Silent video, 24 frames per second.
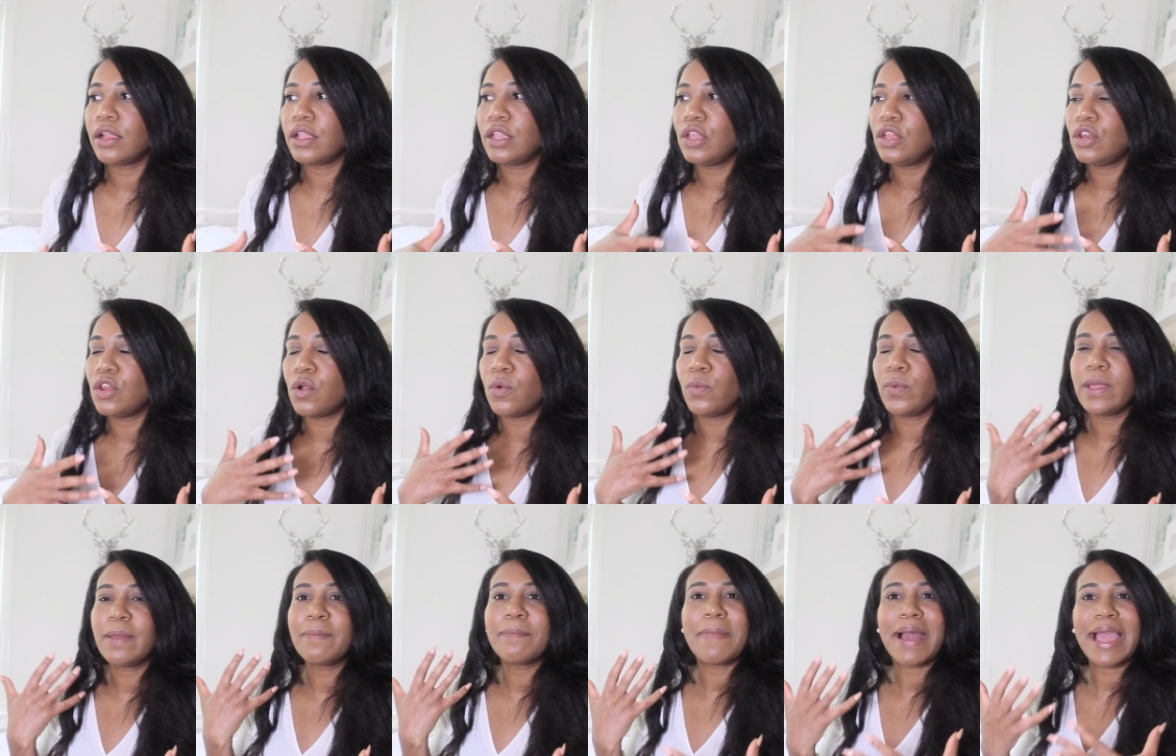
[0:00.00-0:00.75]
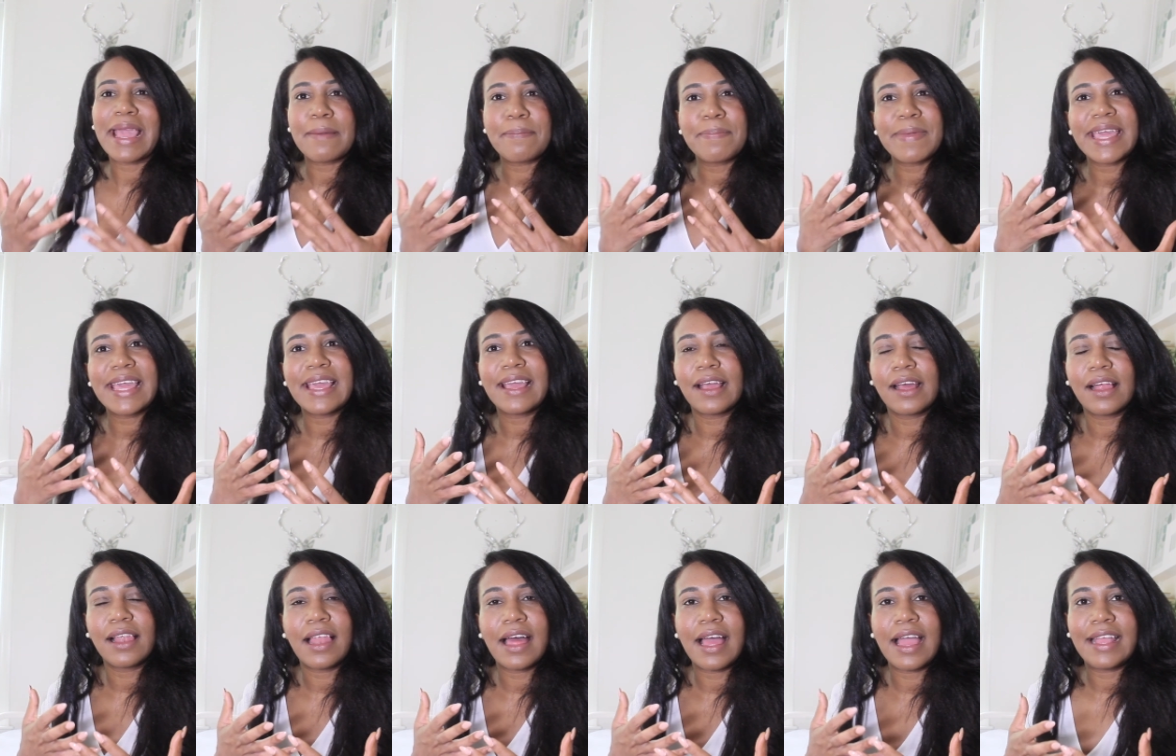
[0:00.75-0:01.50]
you know, we might be
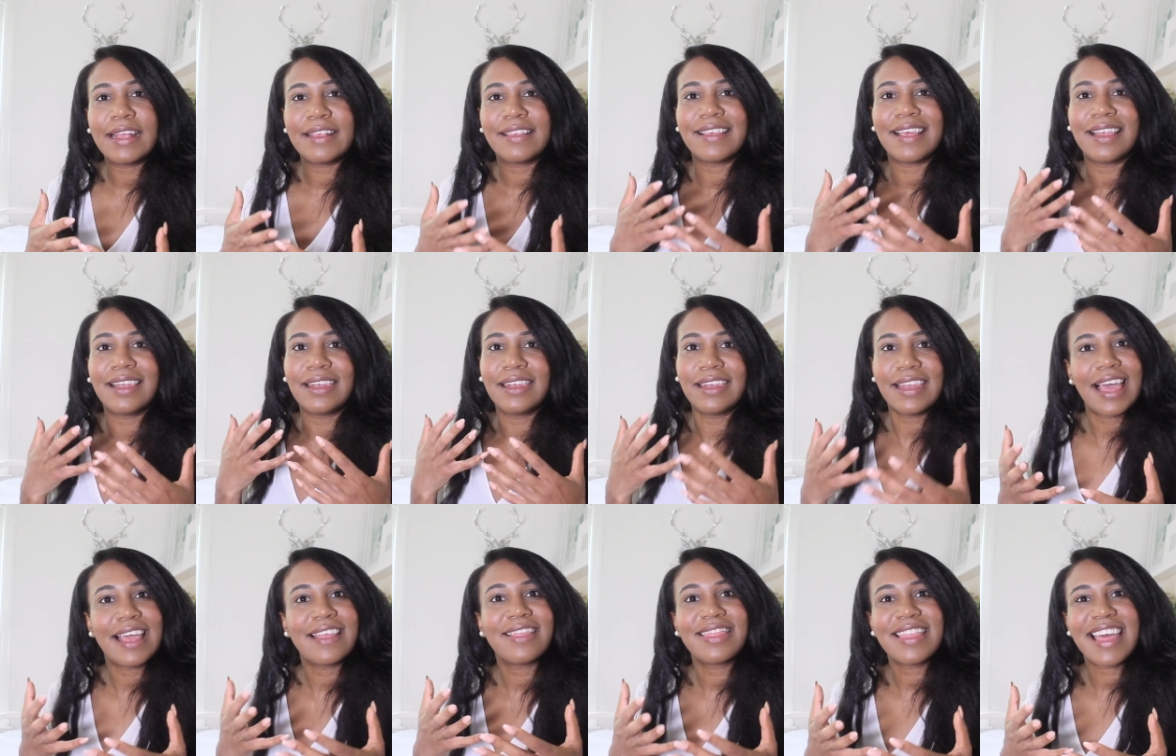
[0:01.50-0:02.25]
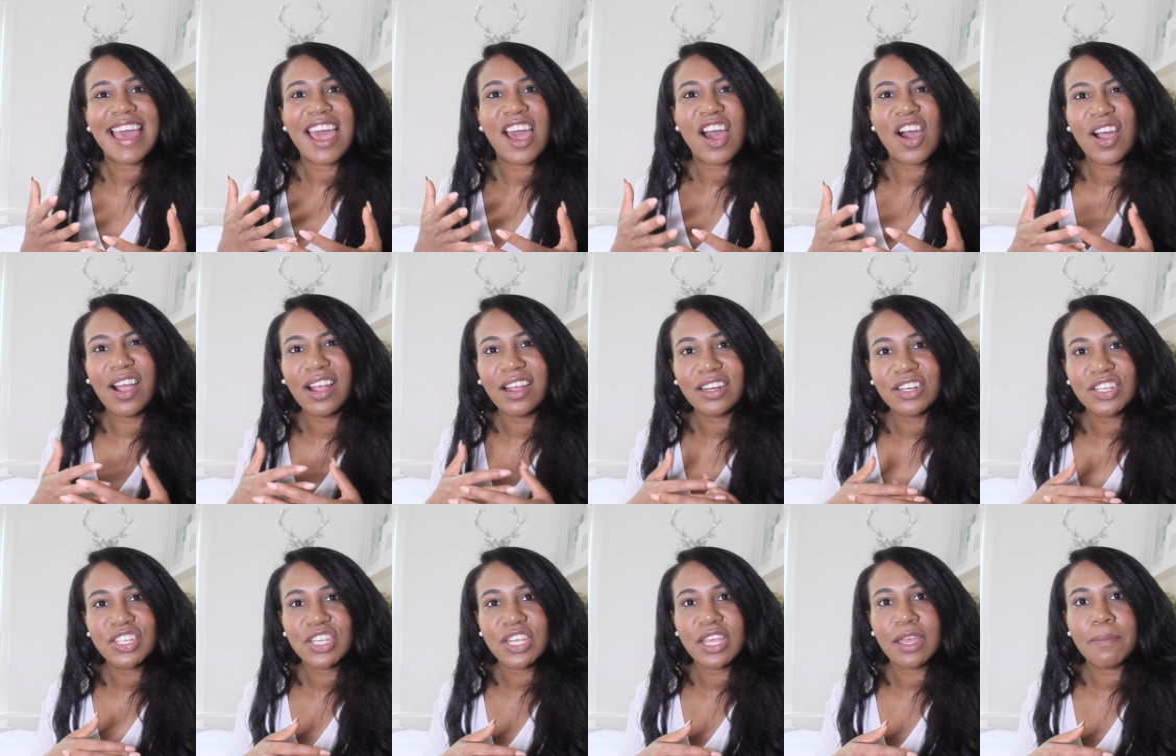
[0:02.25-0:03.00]
inclined to let that
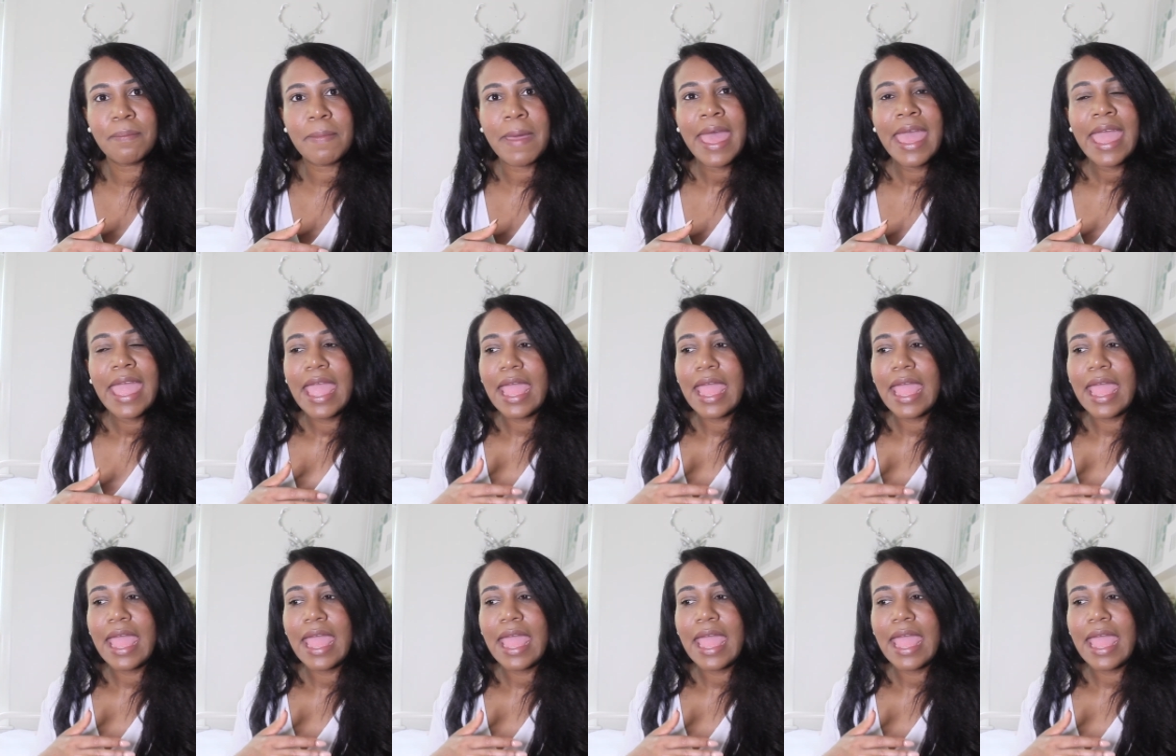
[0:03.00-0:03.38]
hardship